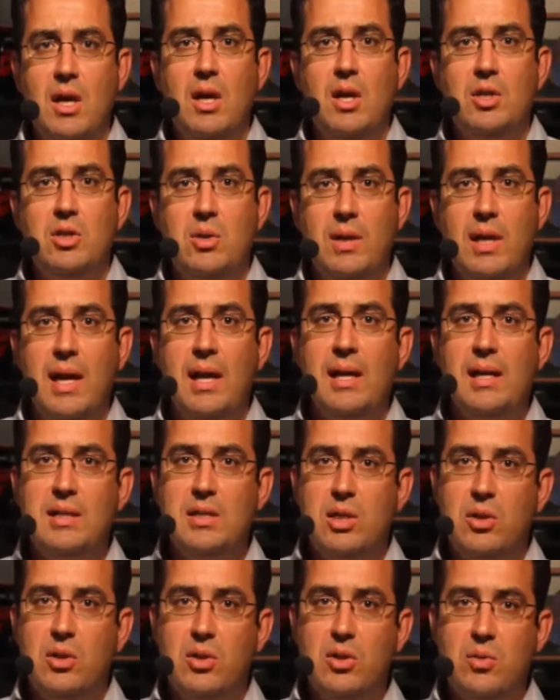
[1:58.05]
So that
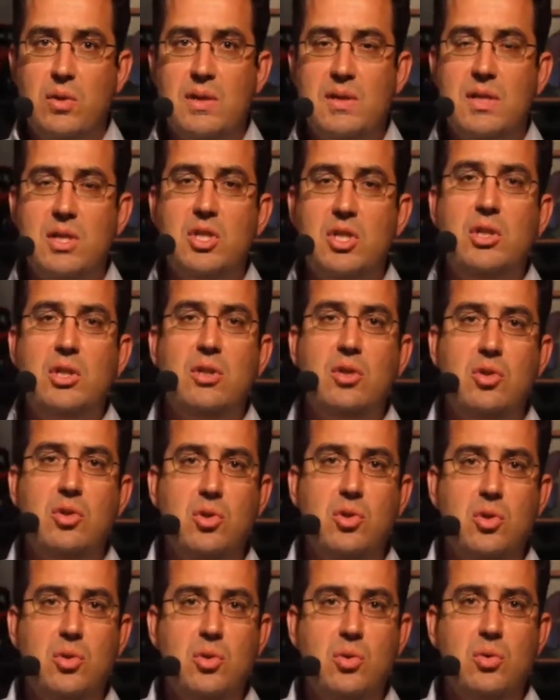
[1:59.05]
is a good transition
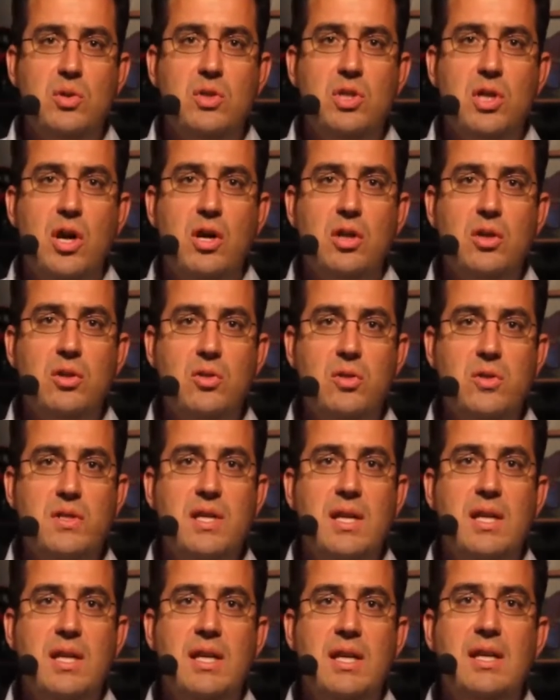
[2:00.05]
to start
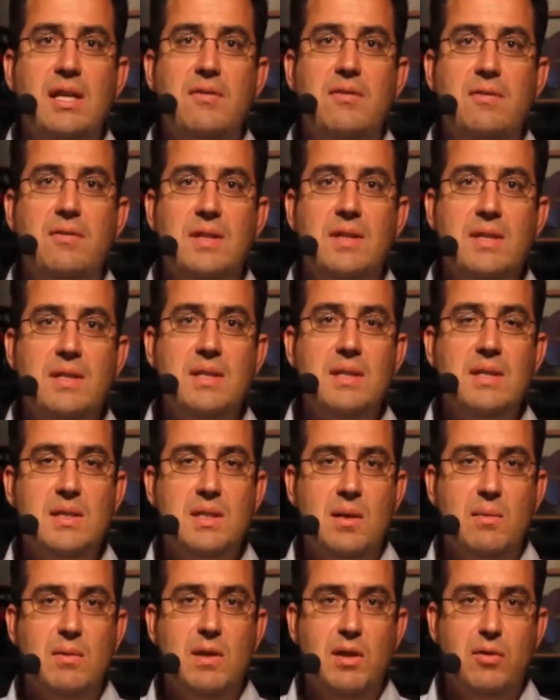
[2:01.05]
understanding if this is
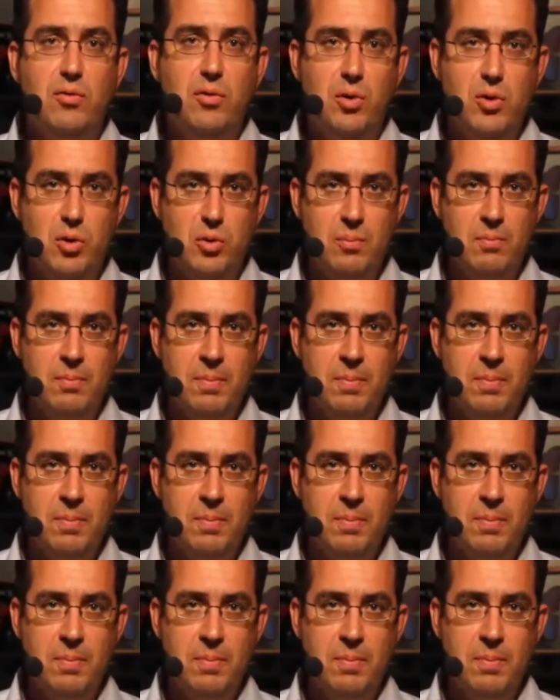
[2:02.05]
something for you.